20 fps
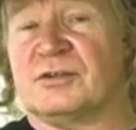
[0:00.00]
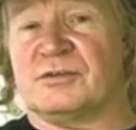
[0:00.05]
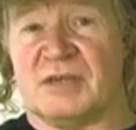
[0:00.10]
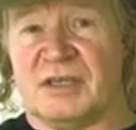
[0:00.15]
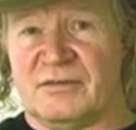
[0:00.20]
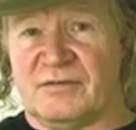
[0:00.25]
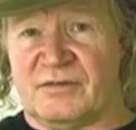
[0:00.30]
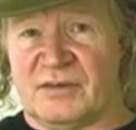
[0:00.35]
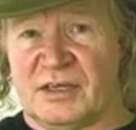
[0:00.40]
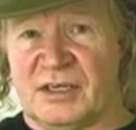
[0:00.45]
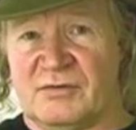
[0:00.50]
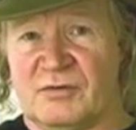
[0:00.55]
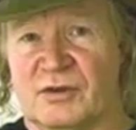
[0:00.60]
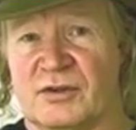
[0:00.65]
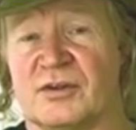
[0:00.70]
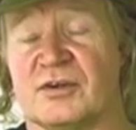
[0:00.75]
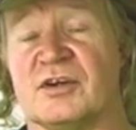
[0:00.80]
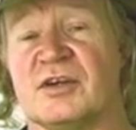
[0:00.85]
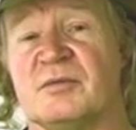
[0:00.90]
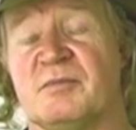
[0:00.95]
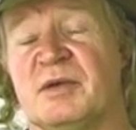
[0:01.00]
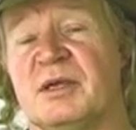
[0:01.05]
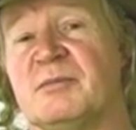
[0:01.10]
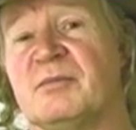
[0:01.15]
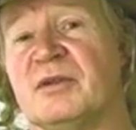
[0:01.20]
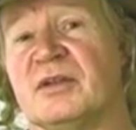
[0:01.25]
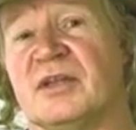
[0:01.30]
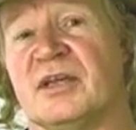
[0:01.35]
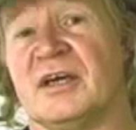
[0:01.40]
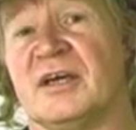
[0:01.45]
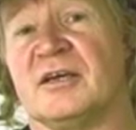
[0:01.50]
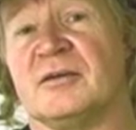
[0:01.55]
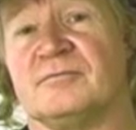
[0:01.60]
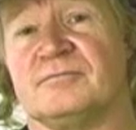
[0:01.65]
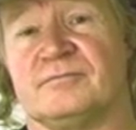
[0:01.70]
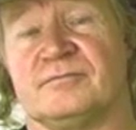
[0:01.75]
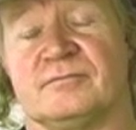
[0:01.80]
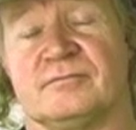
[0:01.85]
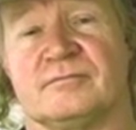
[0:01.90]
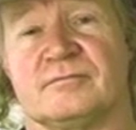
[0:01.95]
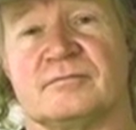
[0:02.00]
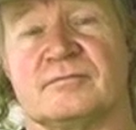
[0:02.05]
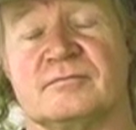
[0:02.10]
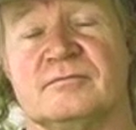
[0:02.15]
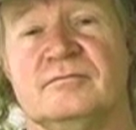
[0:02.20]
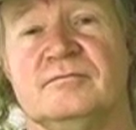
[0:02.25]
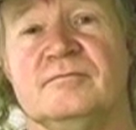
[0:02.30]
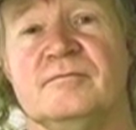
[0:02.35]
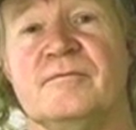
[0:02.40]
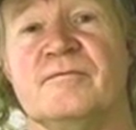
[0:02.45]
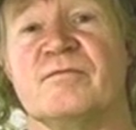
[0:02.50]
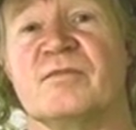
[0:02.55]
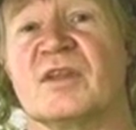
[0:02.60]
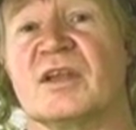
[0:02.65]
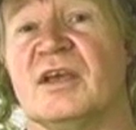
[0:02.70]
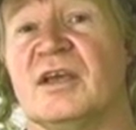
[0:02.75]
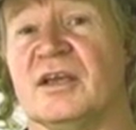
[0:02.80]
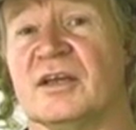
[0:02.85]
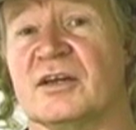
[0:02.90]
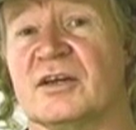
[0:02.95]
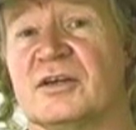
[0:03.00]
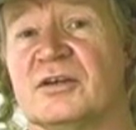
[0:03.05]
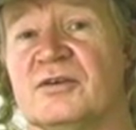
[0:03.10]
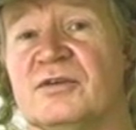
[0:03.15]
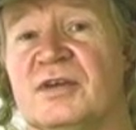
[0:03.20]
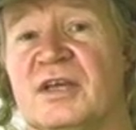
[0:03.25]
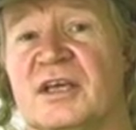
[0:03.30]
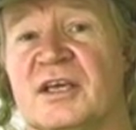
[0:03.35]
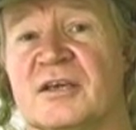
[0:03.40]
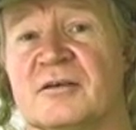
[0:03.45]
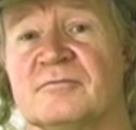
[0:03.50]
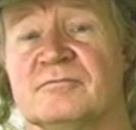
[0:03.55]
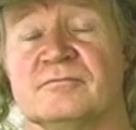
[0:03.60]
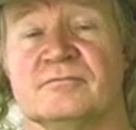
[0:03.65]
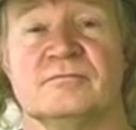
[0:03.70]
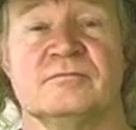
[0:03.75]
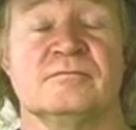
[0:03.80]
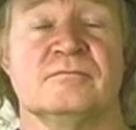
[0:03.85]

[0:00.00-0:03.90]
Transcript: 25 or 30 people there, including